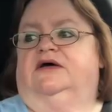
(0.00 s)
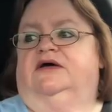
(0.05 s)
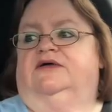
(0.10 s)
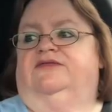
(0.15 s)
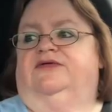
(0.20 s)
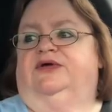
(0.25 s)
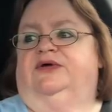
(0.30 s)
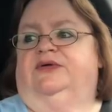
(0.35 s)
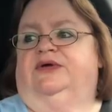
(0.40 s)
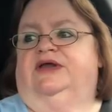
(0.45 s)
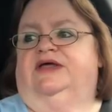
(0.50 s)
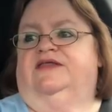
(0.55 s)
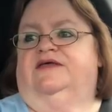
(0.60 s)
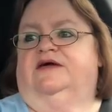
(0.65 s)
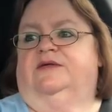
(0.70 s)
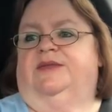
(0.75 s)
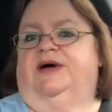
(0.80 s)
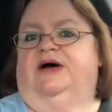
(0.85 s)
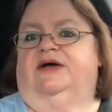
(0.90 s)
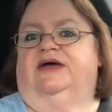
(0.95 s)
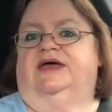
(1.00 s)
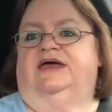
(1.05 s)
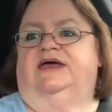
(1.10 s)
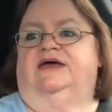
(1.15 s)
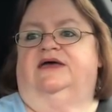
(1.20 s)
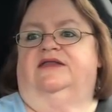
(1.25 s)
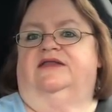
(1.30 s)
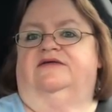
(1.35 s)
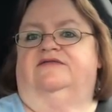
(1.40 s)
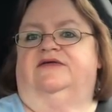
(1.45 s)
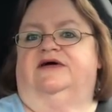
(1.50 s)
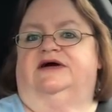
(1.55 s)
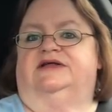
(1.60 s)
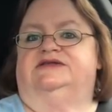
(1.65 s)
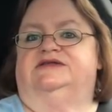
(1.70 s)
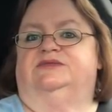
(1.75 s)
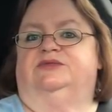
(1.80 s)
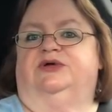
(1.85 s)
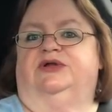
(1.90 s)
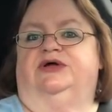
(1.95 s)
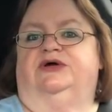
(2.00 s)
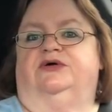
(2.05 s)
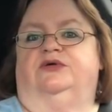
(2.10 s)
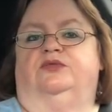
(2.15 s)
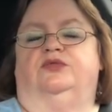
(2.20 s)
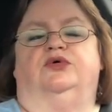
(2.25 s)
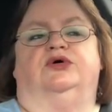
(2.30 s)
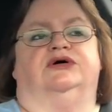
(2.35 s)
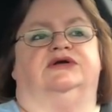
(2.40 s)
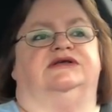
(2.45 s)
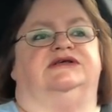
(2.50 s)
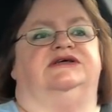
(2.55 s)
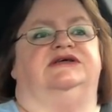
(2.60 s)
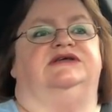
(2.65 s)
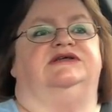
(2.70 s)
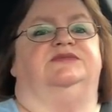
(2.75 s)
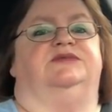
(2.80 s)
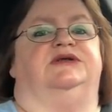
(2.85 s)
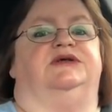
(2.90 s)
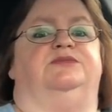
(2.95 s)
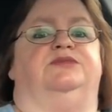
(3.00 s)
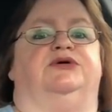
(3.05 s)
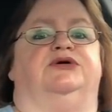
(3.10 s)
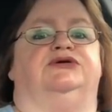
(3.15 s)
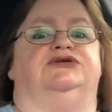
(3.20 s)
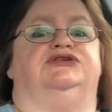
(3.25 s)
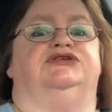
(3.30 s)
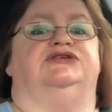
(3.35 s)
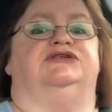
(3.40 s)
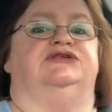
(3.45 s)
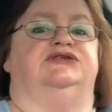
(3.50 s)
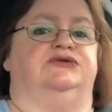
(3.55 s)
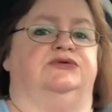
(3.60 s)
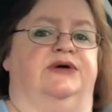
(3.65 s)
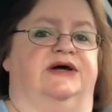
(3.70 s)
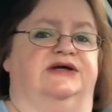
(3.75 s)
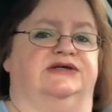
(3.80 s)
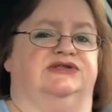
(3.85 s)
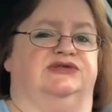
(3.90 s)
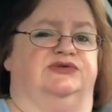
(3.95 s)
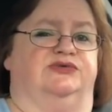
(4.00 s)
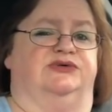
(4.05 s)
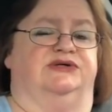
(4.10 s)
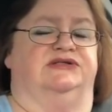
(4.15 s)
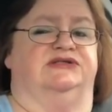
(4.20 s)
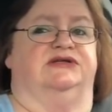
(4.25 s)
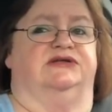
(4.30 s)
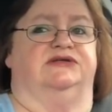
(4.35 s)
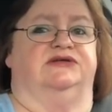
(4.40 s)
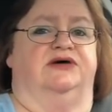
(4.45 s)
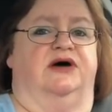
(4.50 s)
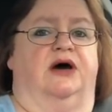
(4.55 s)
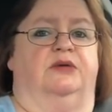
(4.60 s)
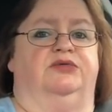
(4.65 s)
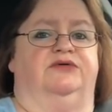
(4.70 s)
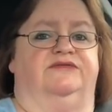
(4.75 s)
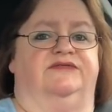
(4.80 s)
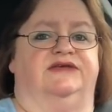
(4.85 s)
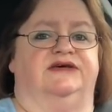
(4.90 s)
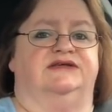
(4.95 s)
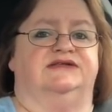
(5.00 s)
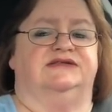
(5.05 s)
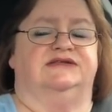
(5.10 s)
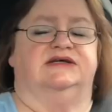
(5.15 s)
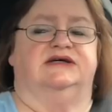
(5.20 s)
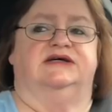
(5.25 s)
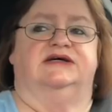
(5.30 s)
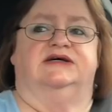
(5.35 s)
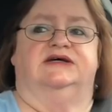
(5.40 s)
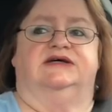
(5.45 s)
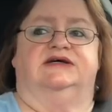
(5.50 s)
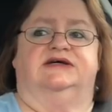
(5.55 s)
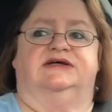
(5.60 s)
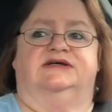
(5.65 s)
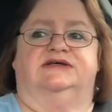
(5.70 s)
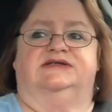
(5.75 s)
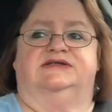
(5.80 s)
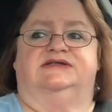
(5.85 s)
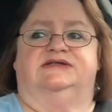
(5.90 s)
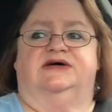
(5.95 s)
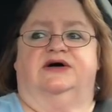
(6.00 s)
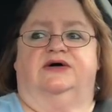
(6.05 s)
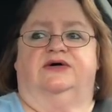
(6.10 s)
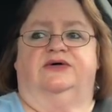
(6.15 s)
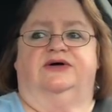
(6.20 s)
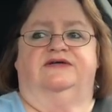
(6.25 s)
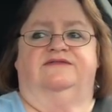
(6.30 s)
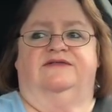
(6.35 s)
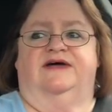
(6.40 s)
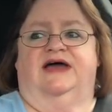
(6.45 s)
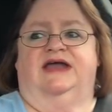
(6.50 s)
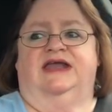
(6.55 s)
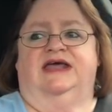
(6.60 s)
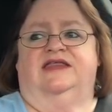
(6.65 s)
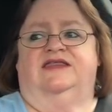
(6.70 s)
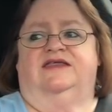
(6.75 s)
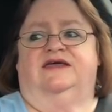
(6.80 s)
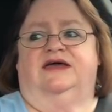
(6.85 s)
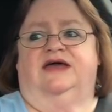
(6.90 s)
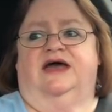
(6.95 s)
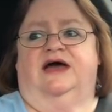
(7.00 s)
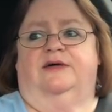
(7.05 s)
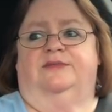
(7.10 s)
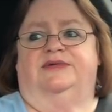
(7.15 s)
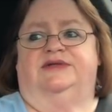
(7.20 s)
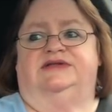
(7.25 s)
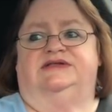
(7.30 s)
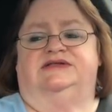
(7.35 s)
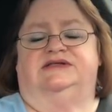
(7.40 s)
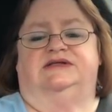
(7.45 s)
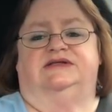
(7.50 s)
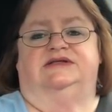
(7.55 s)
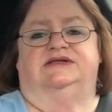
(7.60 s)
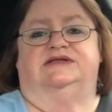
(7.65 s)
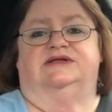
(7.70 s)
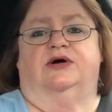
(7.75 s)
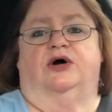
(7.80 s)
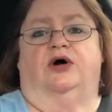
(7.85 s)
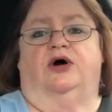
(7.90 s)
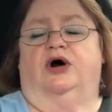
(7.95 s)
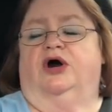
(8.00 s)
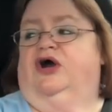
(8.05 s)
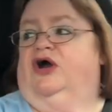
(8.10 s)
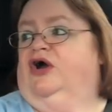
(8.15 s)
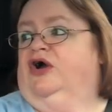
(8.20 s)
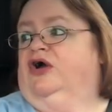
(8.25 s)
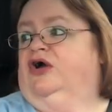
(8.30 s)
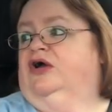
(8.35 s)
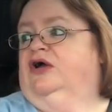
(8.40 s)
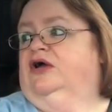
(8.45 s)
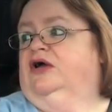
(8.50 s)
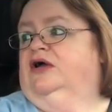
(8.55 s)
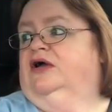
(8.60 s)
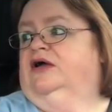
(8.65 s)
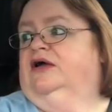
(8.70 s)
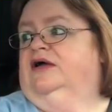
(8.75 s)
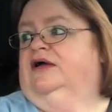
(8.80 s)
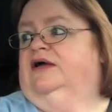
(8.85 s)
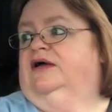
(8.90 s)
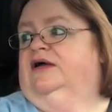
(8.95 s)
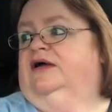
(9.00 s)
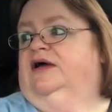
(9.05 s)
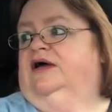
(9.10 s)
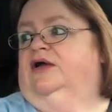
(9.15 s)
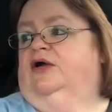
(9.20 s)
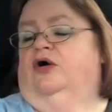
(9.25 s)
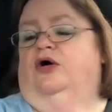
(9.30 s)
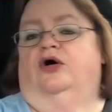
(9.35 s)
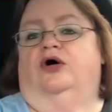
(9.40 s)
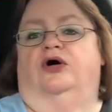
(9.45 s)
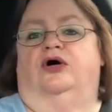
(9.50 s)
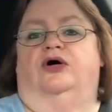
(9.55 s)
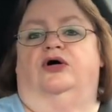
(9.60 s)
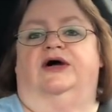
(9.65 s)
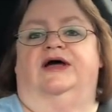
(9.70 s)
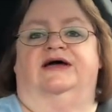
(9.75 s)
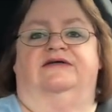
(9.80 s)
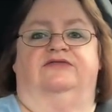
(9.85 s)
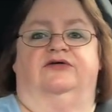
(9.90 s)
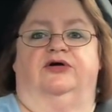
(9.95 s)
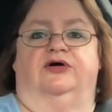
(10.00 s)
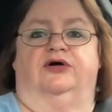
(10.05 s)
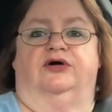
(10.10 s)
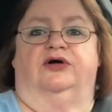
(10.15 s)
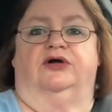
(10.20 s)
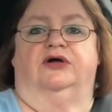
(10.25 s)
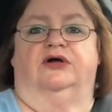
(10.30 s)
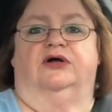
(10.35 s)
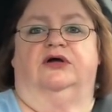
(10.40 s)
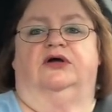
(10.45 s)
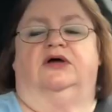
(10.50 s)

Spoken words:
if you know anything about Kia, they've got some really good warranties, but he purchased 2 extra ones on top of this. So if anything happens to this car at all, ever,